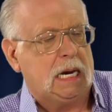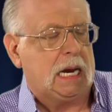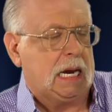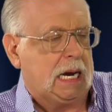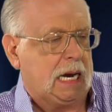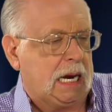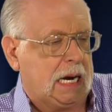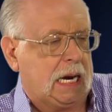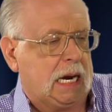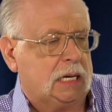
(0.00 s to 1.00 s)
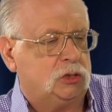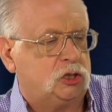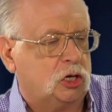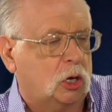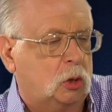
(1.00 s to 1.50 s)
And
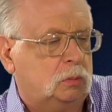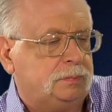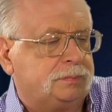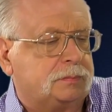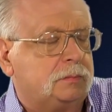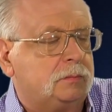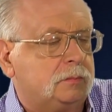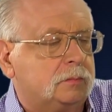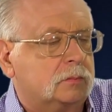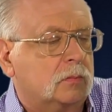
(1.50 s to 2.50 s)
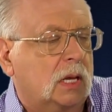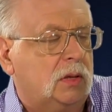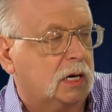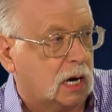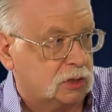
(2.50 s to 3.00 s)
so
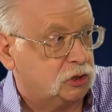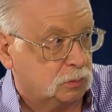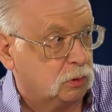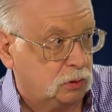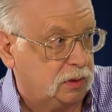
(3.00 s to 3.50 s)
the customer,